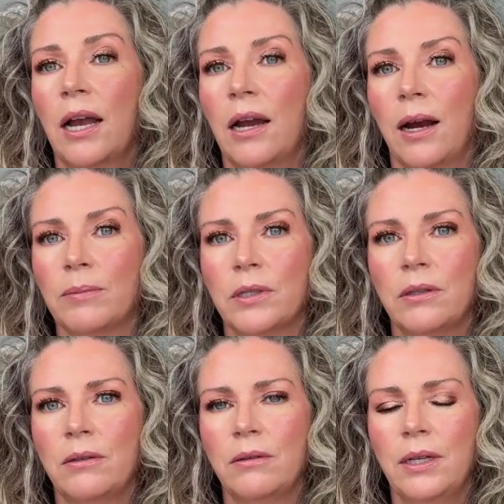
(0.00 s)
I
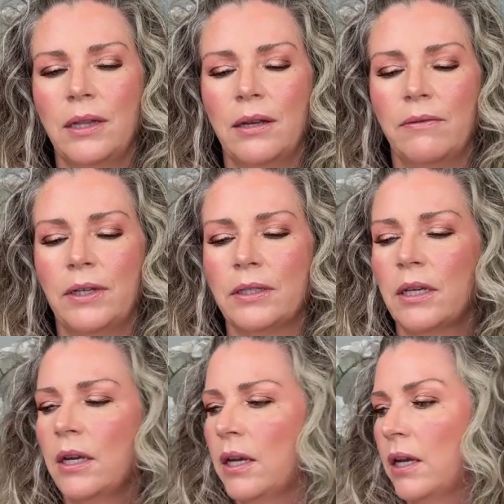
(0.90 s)
absolutely love it.
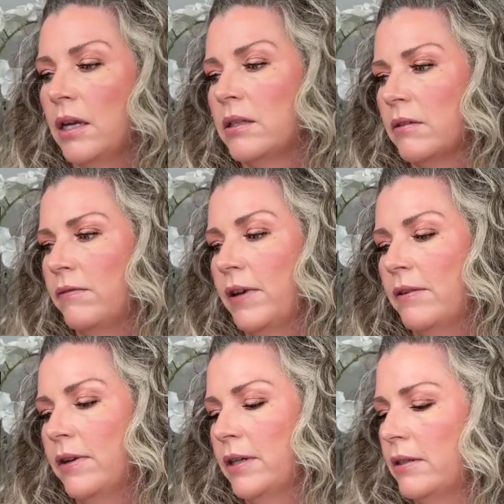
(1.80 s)
It's a
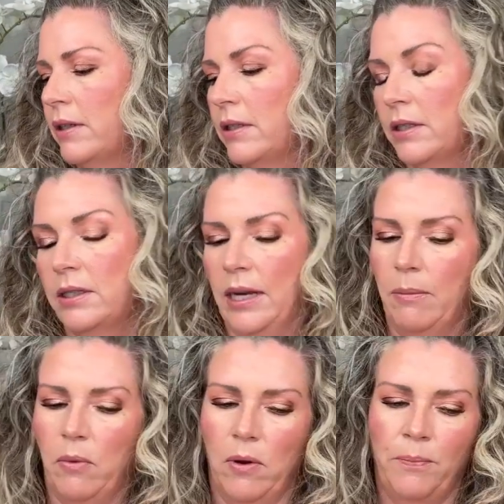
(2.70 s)
favorite, it's a
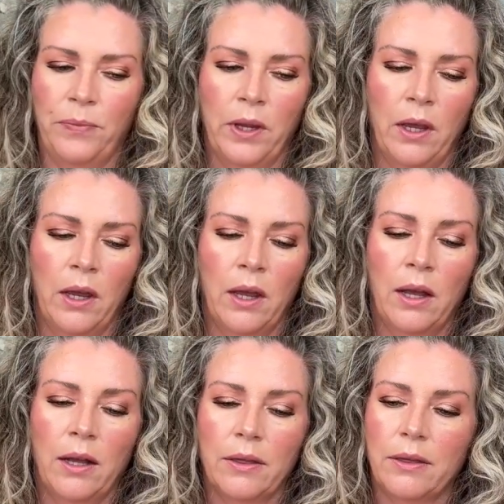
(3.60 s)
staple.
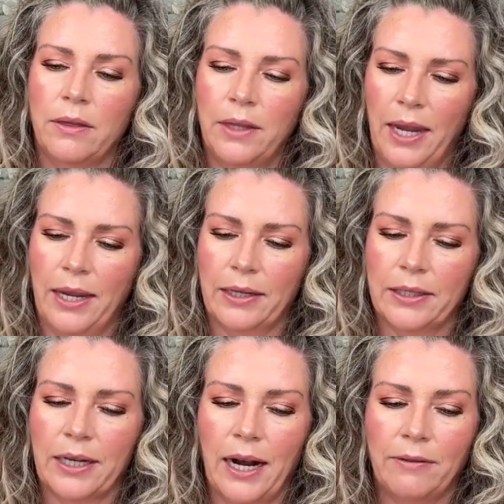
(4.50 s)

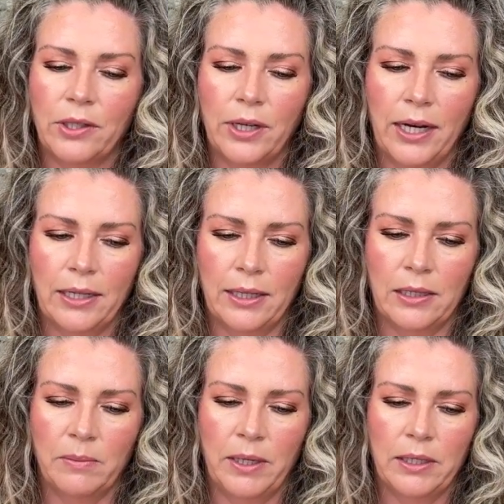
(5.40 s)
Next, after I
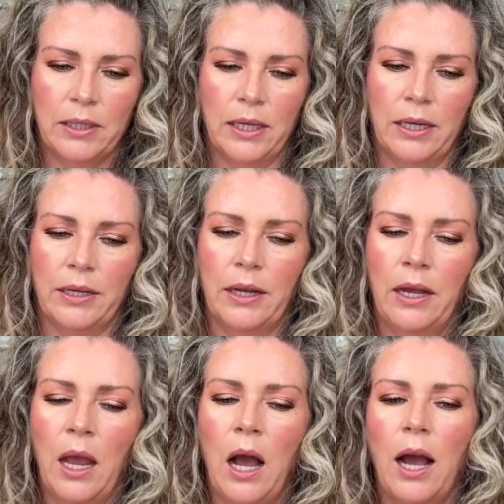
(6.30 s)
cleanse my skin,
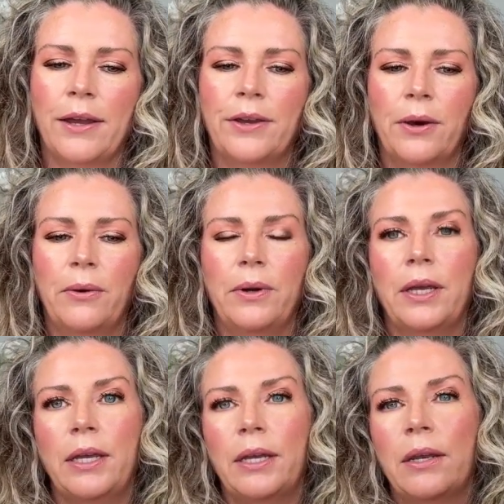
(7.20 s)
I go
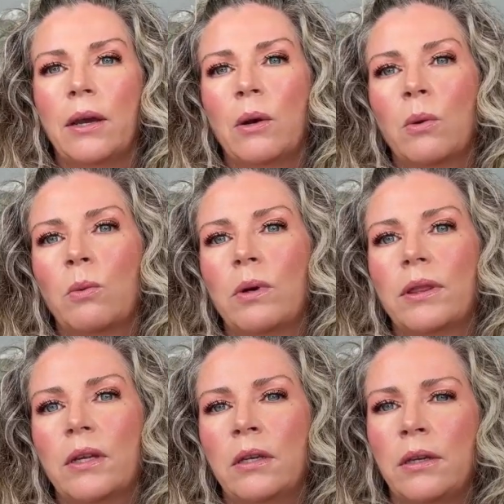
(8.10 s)
in
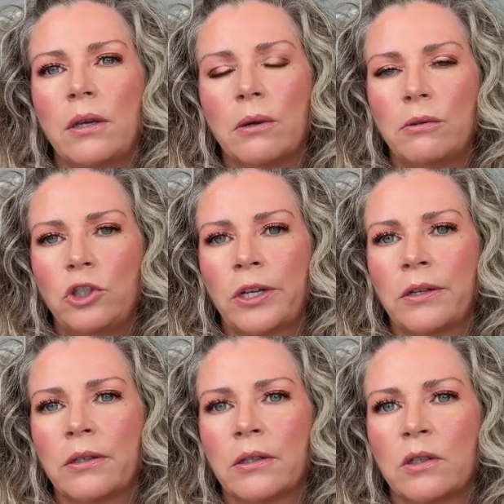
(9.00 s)
with the
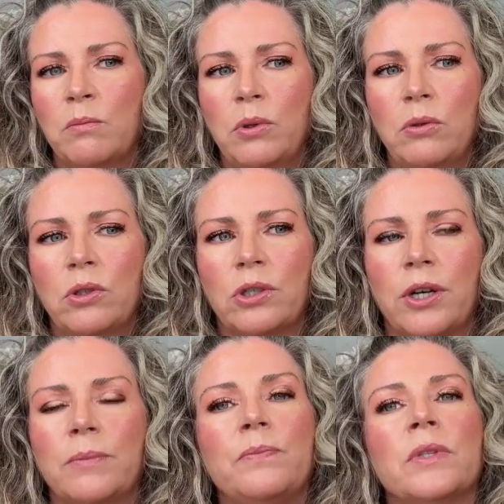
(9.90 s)
Neogenesis Booster.